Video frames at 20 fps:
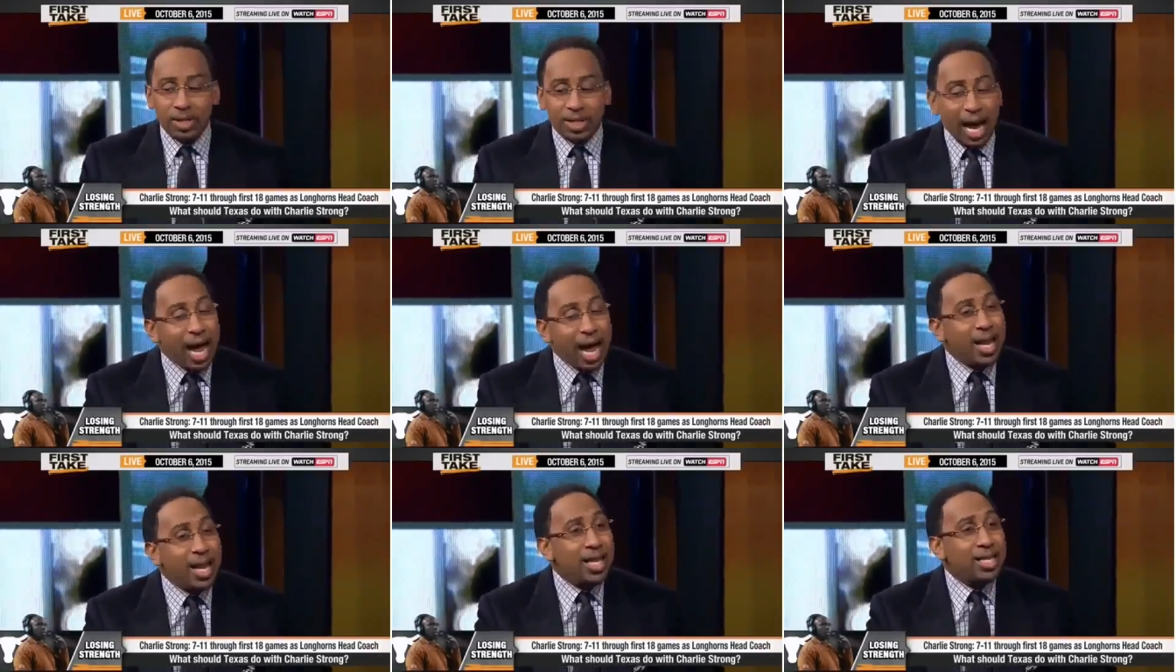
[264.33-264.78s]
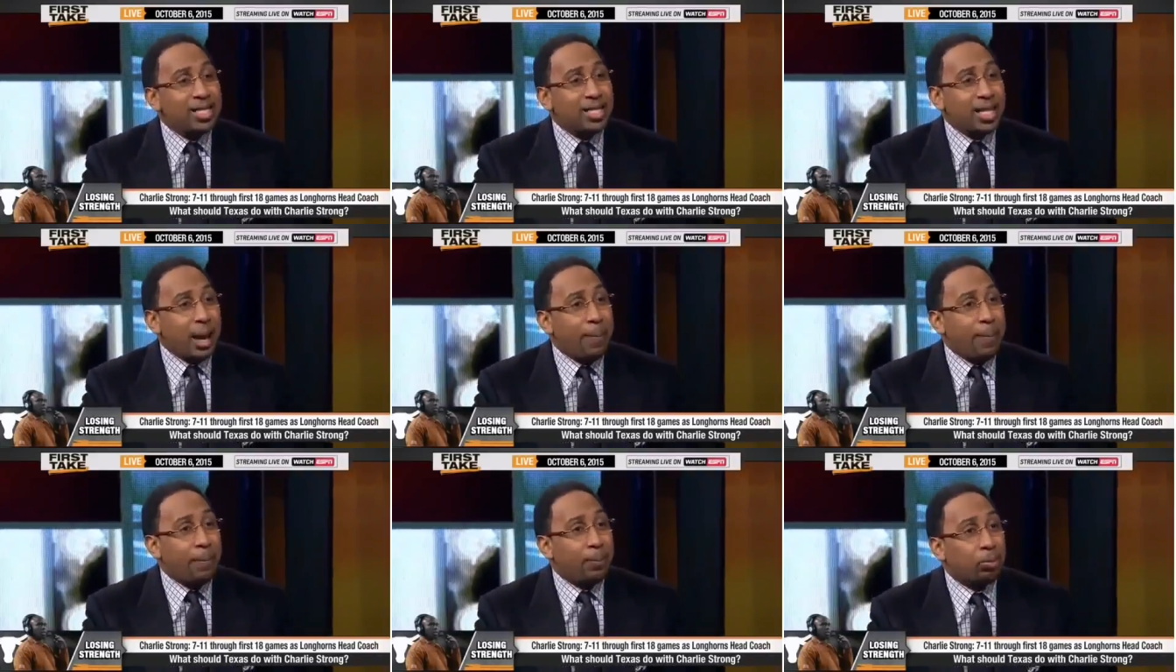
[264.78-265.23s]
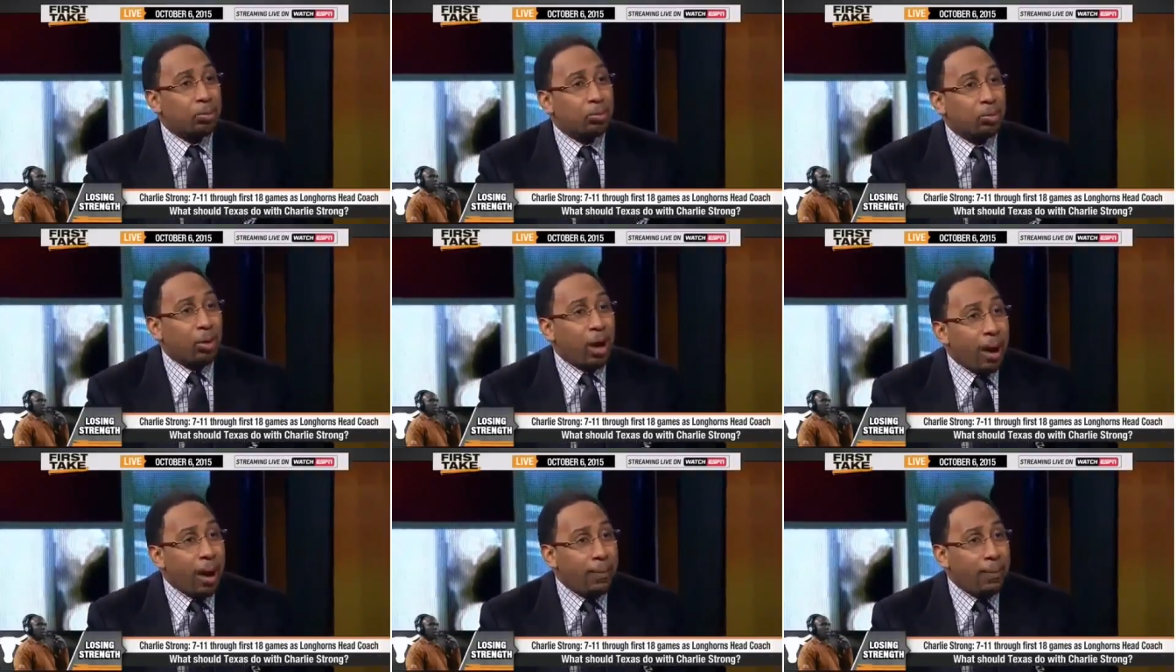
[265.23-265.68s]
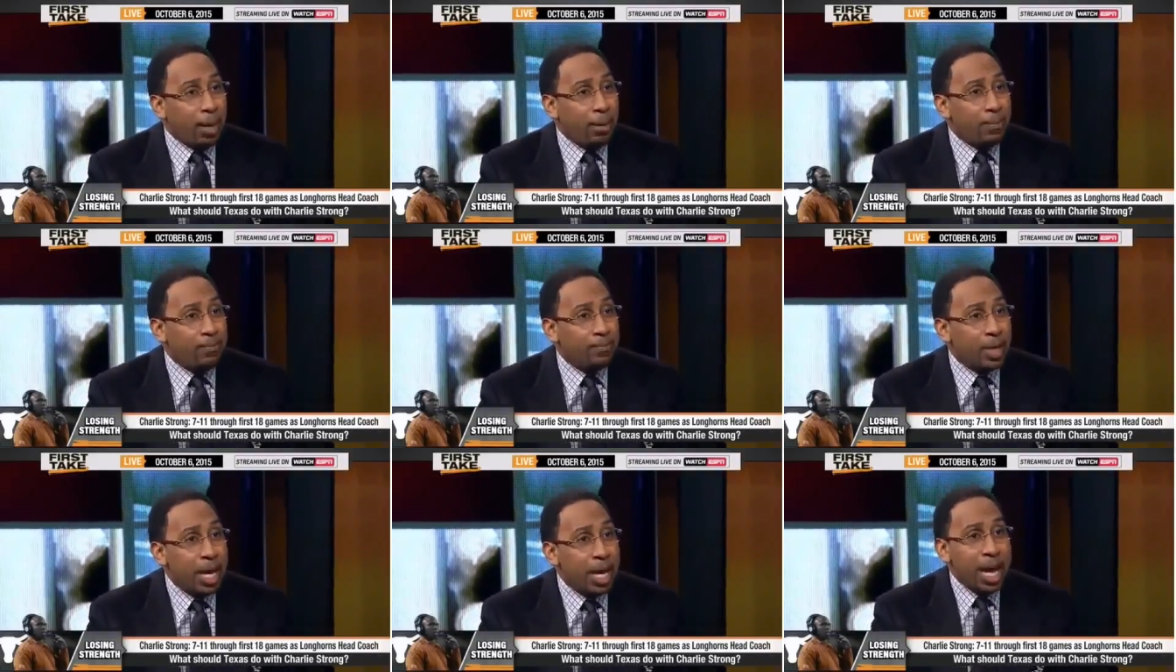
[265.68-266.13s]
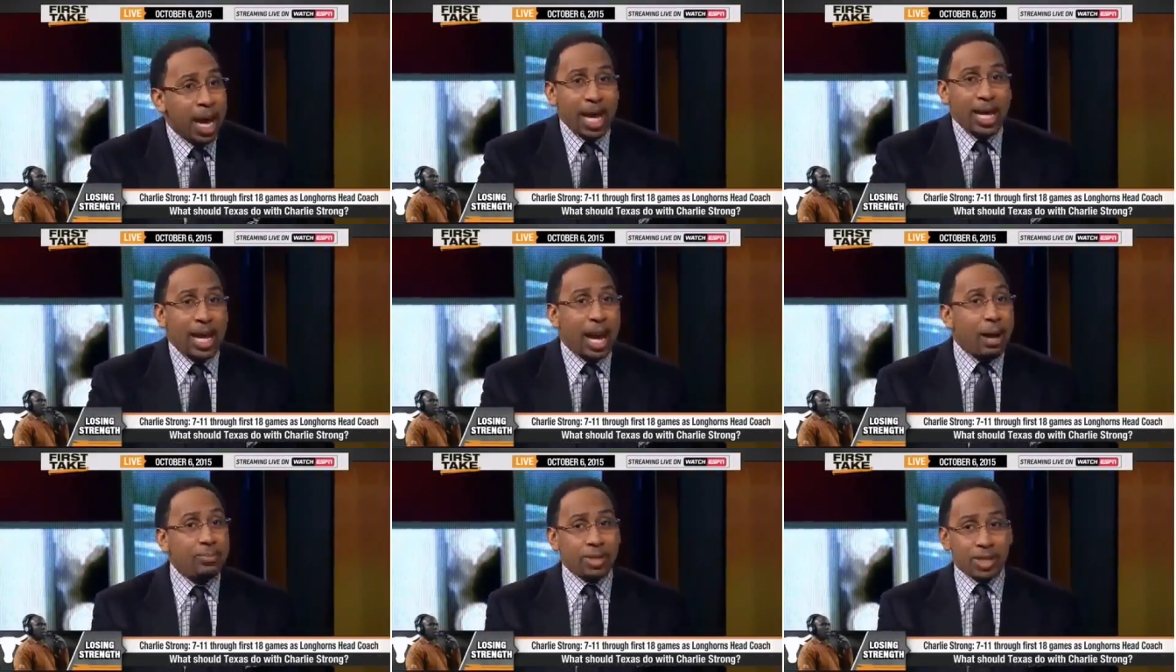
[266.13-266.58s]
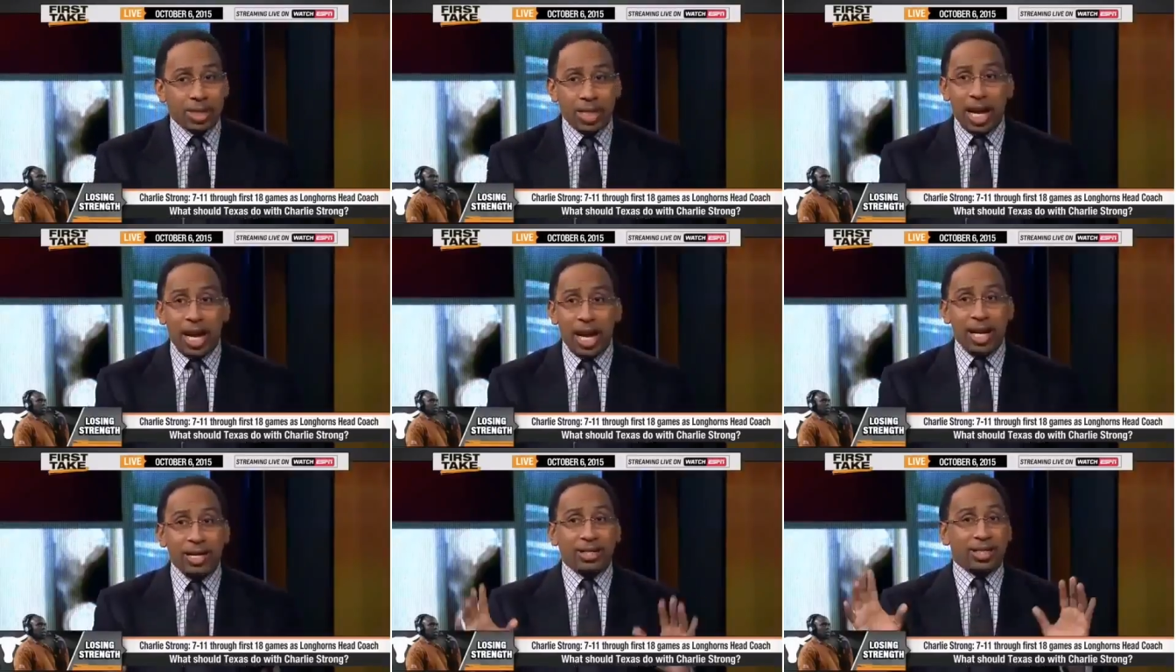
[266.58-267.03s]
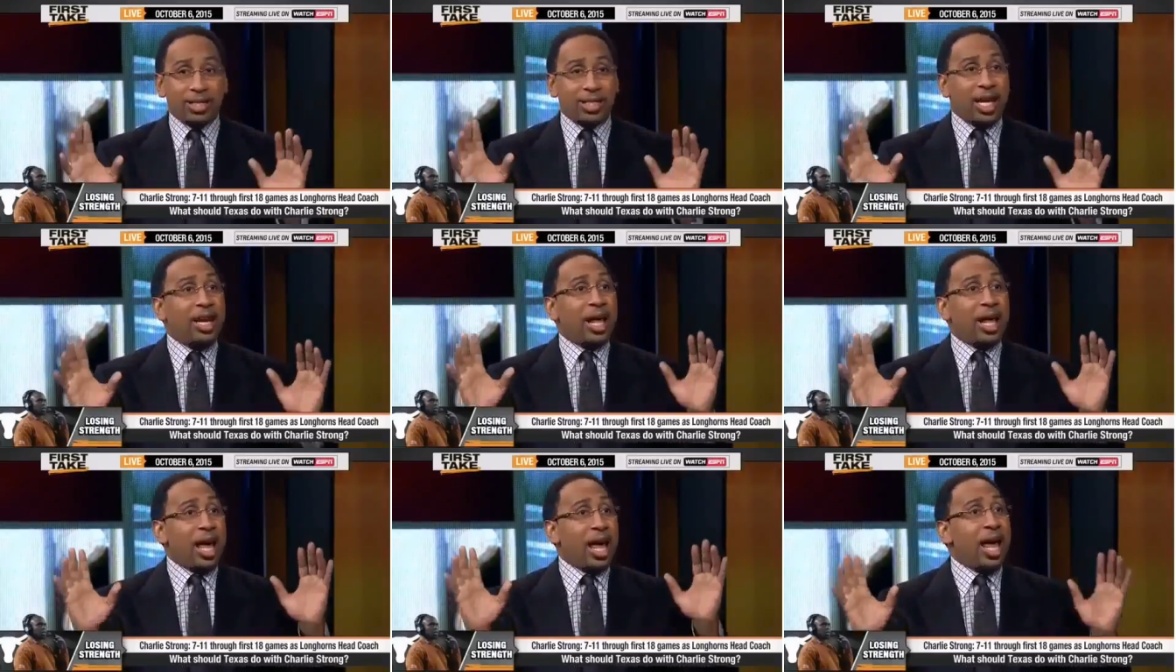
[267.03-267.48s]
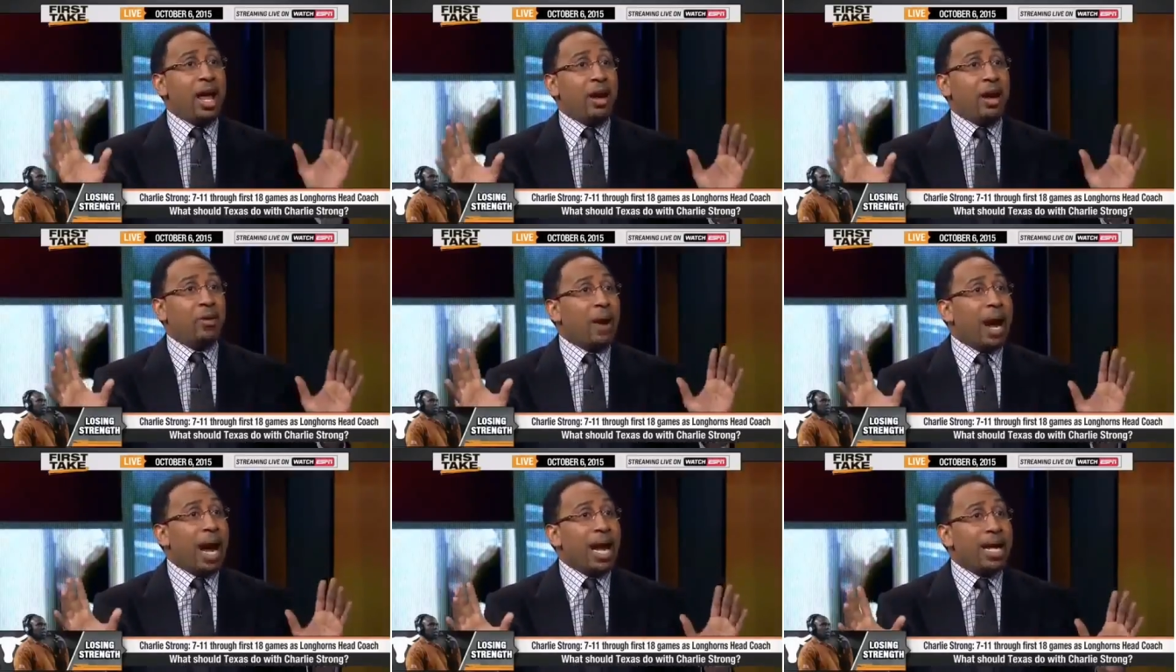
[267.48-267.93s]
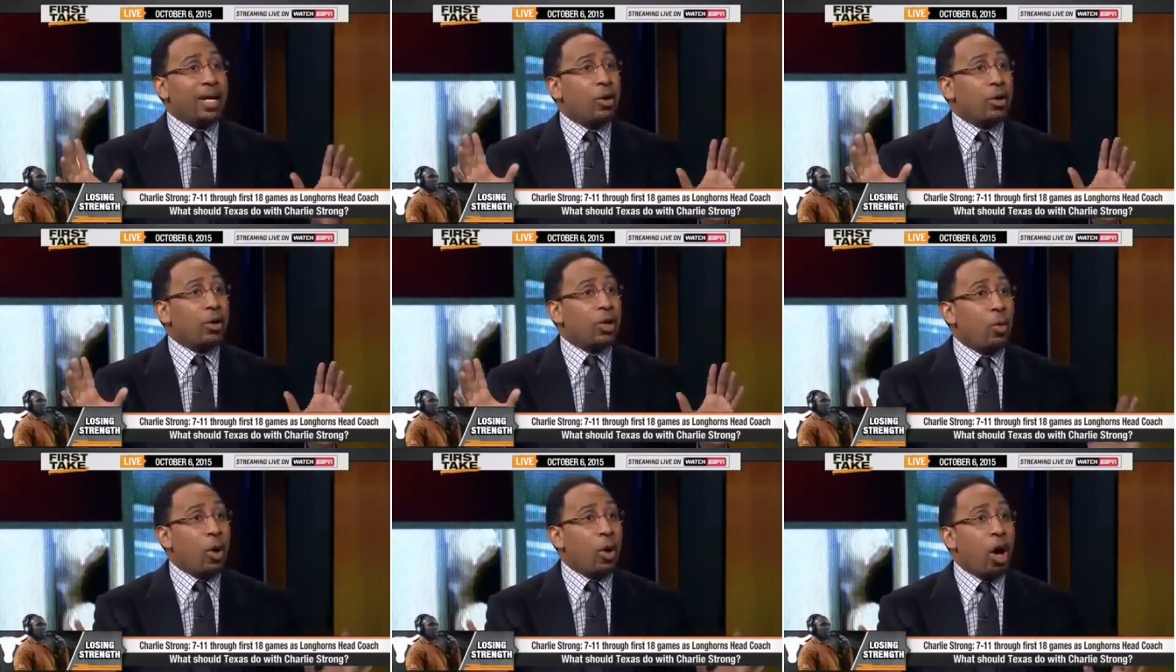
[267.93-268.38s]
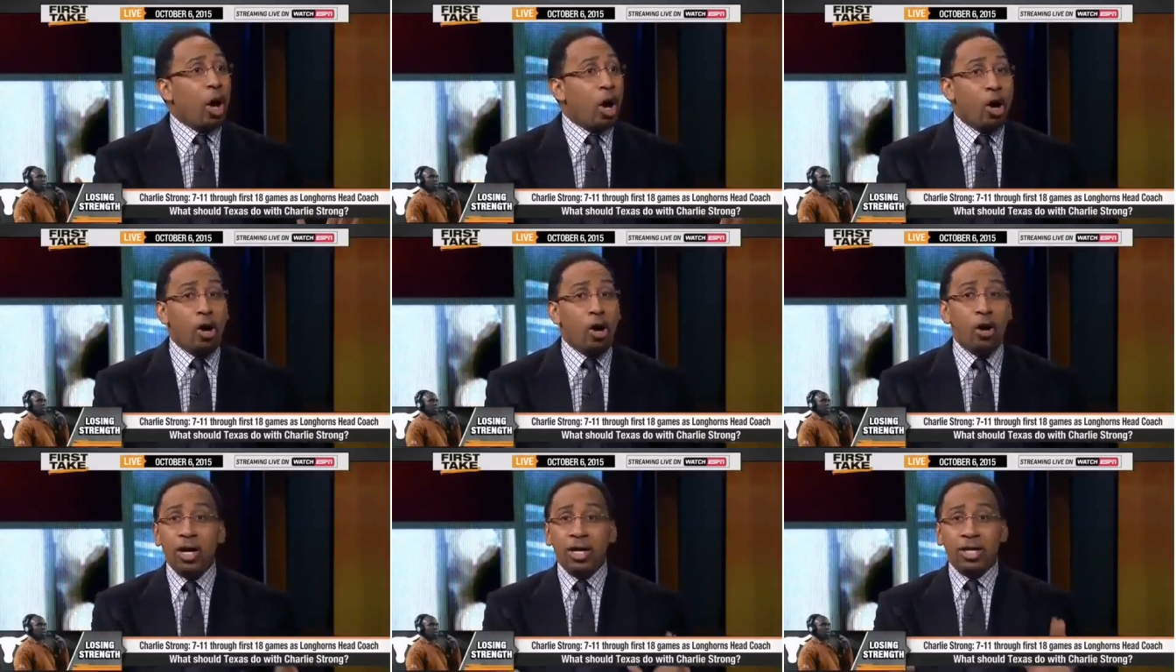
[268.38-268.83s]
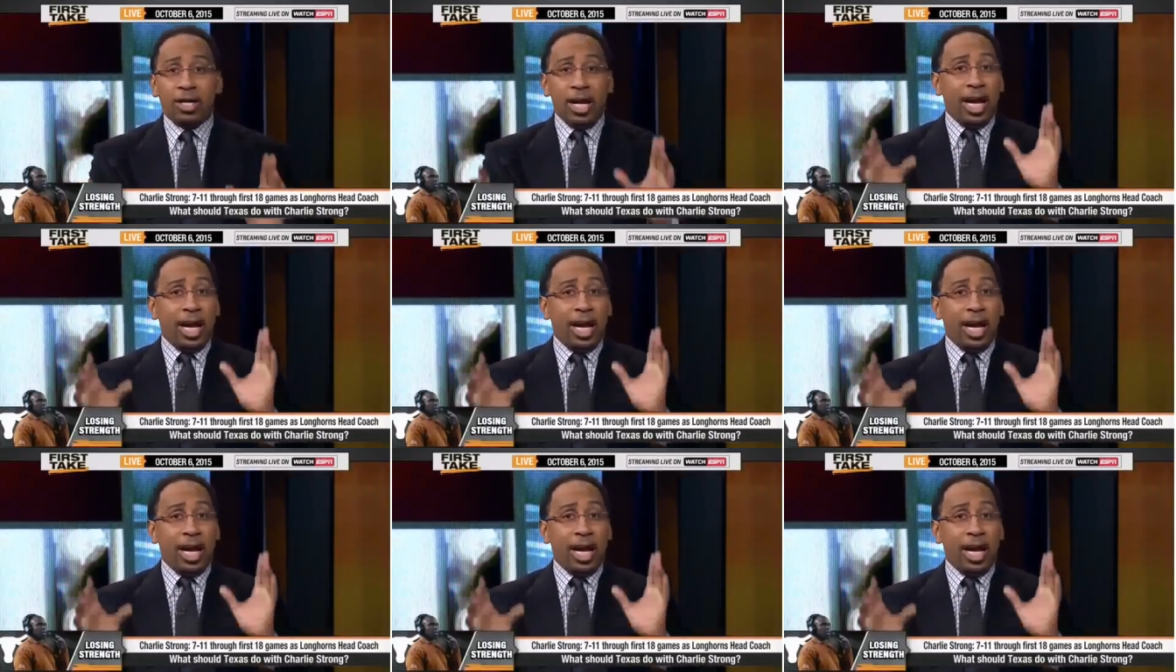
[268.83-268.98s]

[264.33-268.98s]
That is a problem. And I'm saying, see the handwriting on the wall?